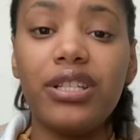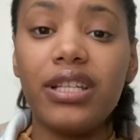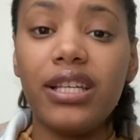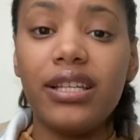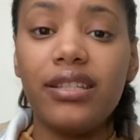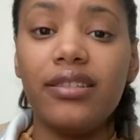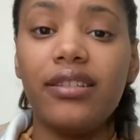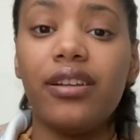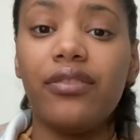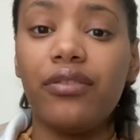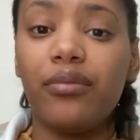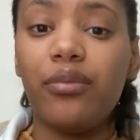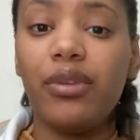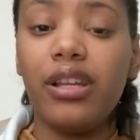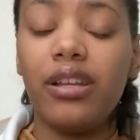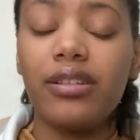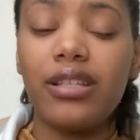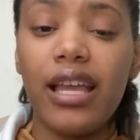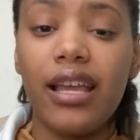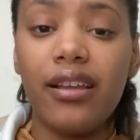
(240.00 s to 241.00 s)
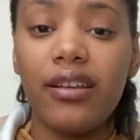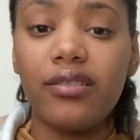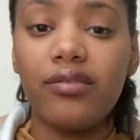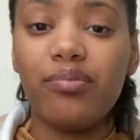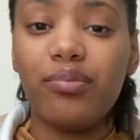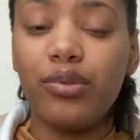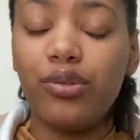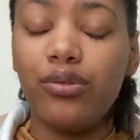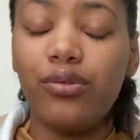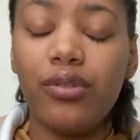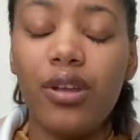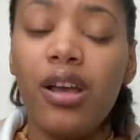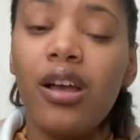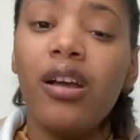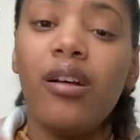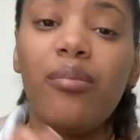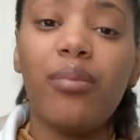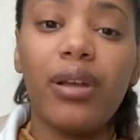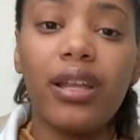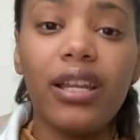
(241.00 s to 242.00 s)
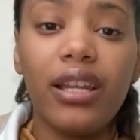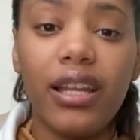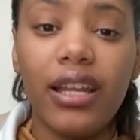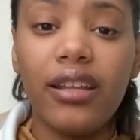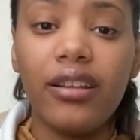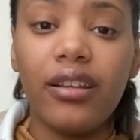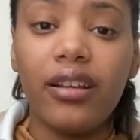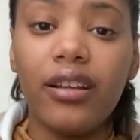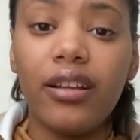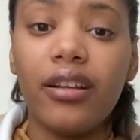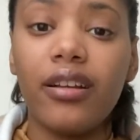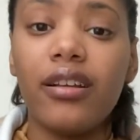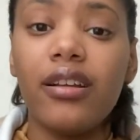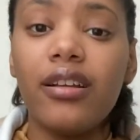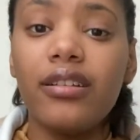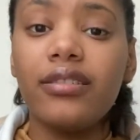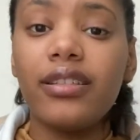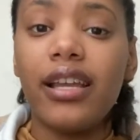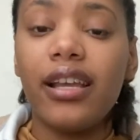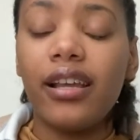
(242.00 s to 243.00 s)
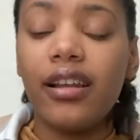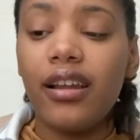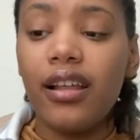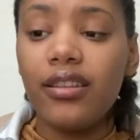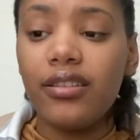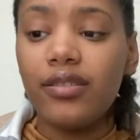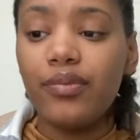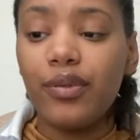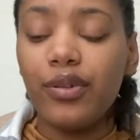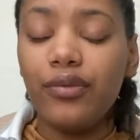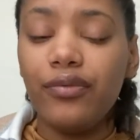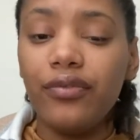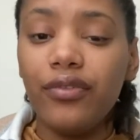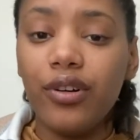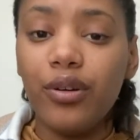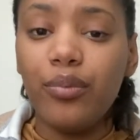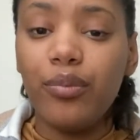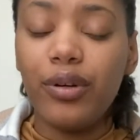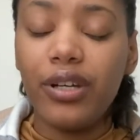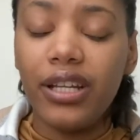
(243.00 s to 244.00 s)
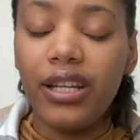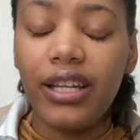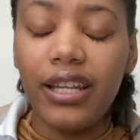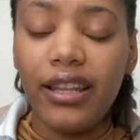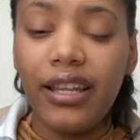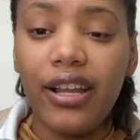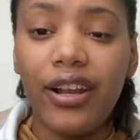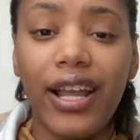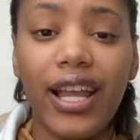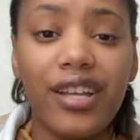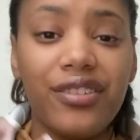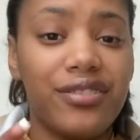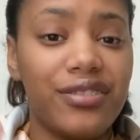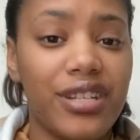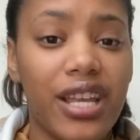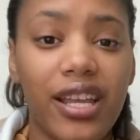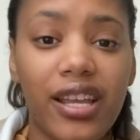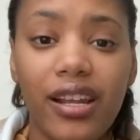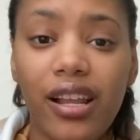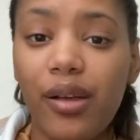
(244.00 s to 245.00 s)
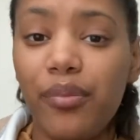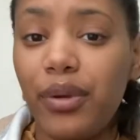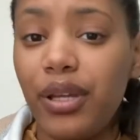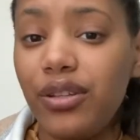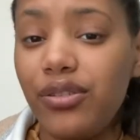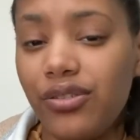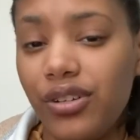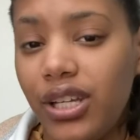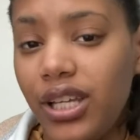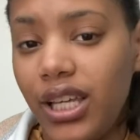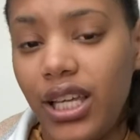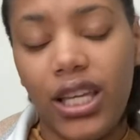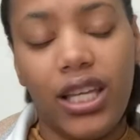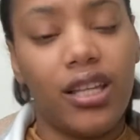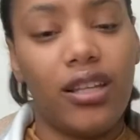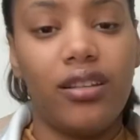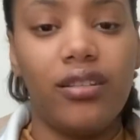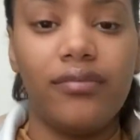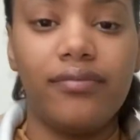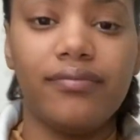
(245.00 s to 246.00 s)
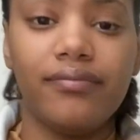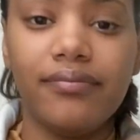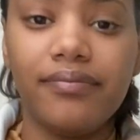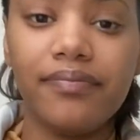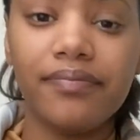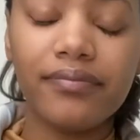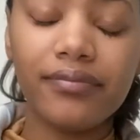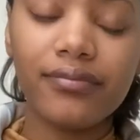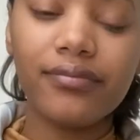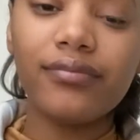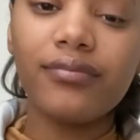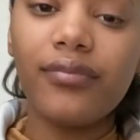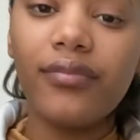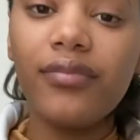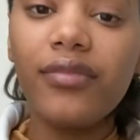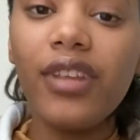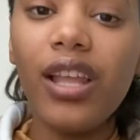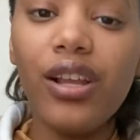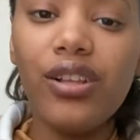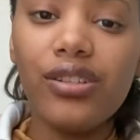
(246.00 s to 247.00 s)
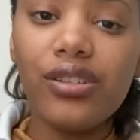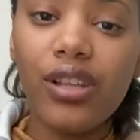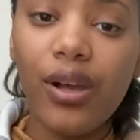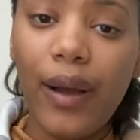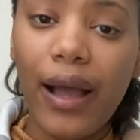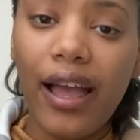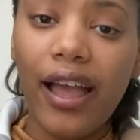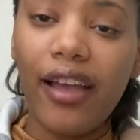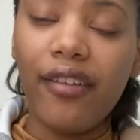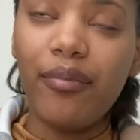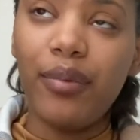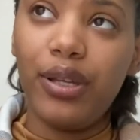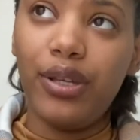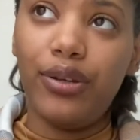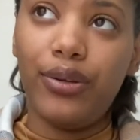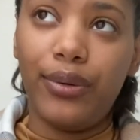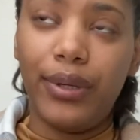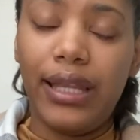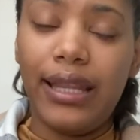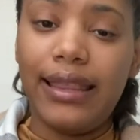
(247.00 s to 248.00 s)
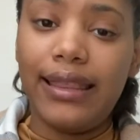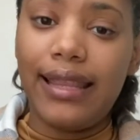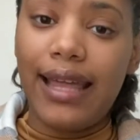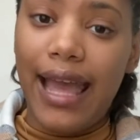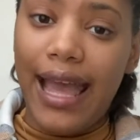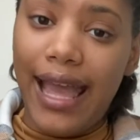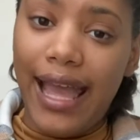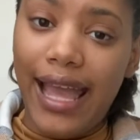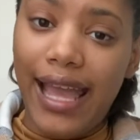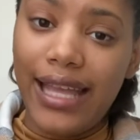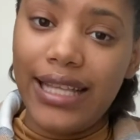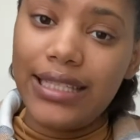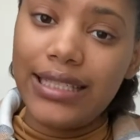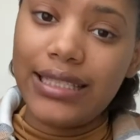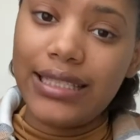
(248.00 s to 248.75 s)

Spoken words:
easier for me to take a spoon, put it in there, take another spoonful, put it in there, and shake it up and drink it. So I have been doing that.